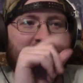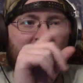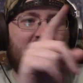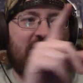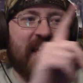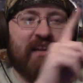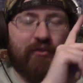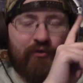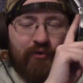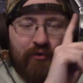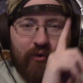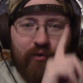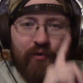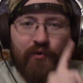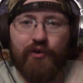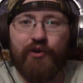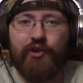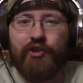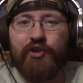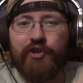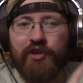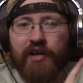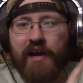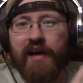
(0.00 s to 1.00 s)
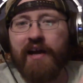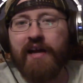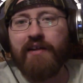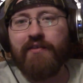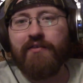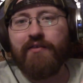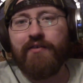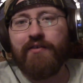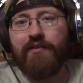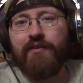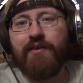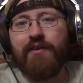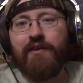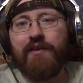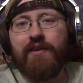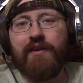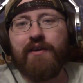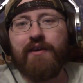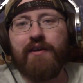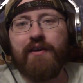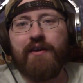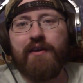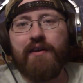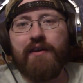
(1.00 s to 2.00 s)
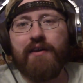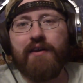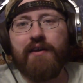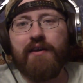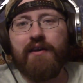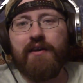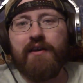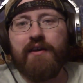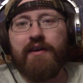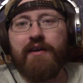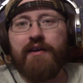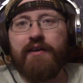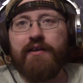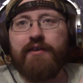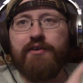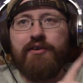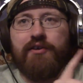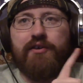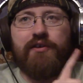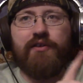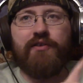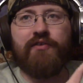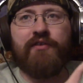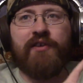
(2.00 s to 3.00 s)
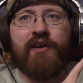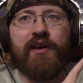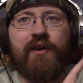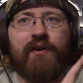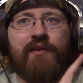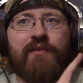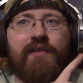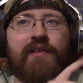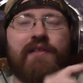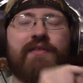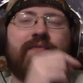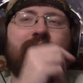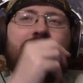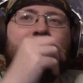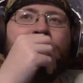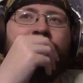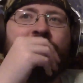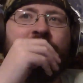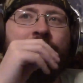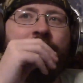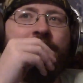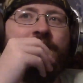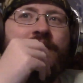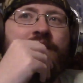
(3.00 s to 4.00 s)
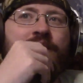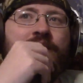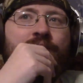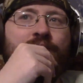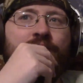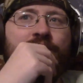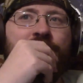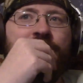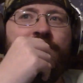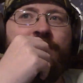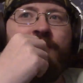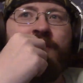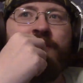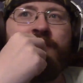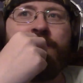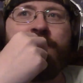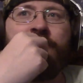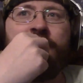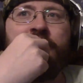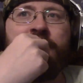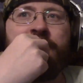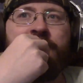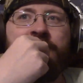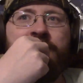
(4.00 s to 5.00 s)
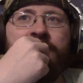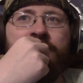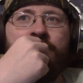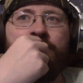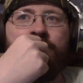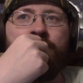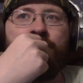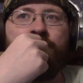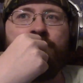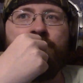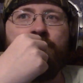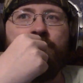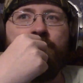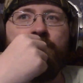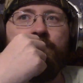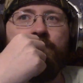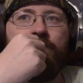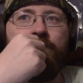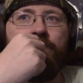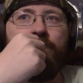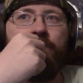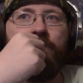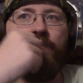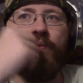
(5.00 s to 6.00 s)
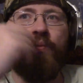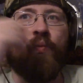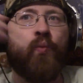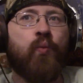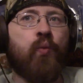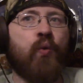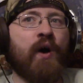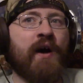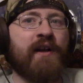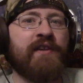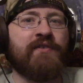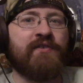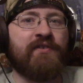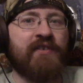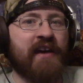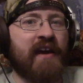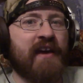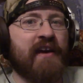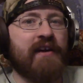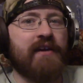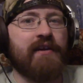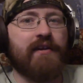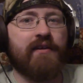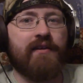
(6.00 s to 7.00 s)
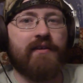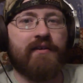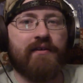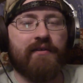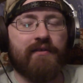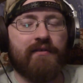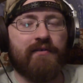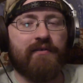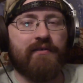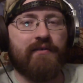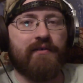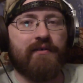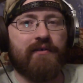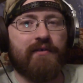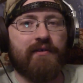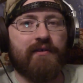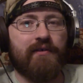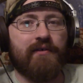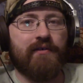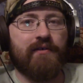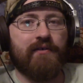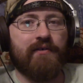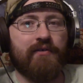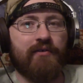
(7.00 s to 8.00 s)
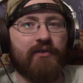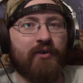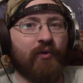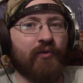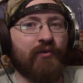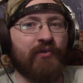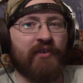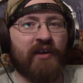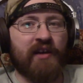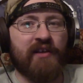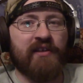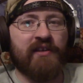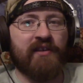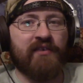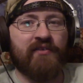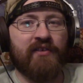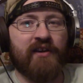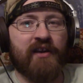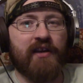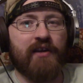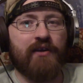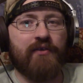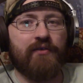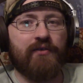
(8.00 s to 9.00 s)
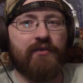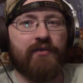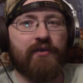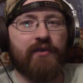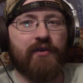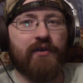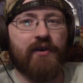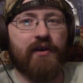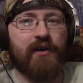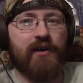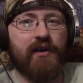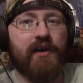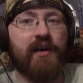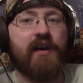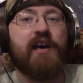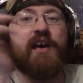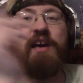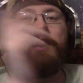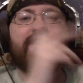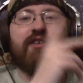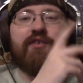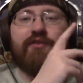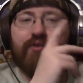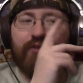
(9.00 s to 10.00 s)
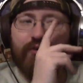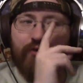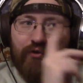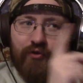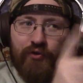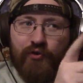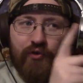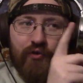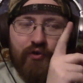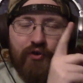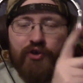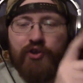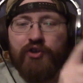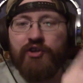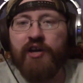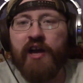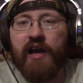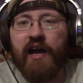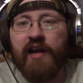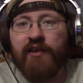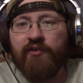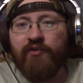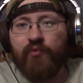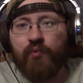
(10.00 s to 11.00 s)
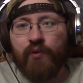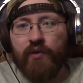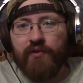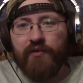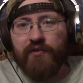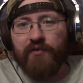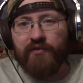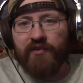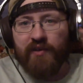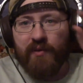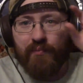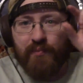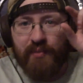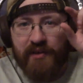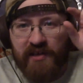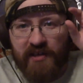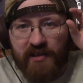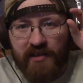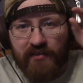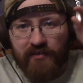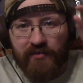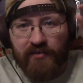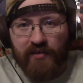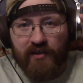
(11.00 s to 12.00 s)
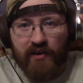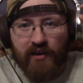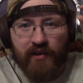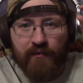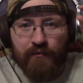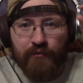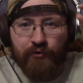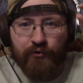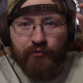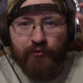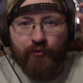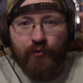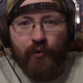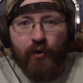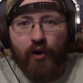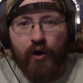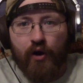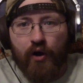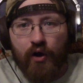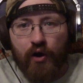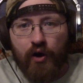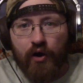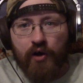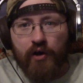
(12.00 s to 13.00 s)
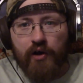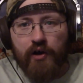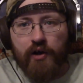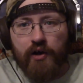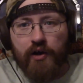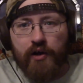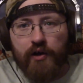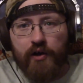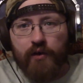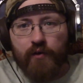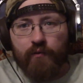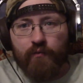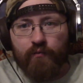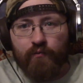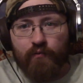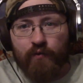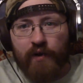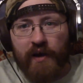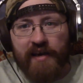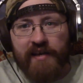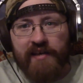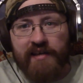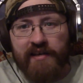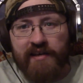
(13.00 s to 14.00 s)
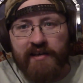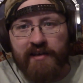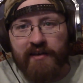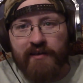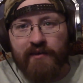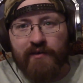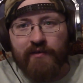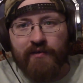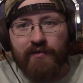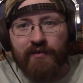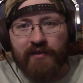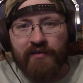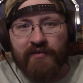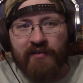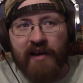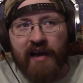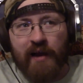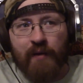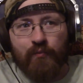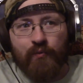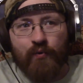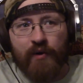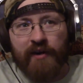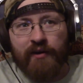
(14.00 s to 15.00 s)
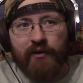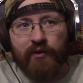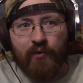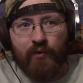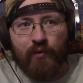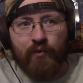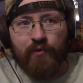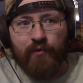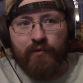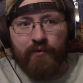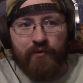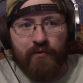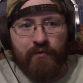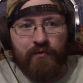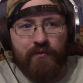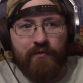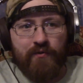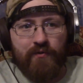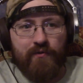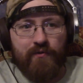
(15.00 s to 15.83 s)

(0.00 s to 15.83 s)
in certain shots, you tell that some of this was done like in one take, no second tapes. Because there's certain shots where there's a piece of straw right here in the top right corner.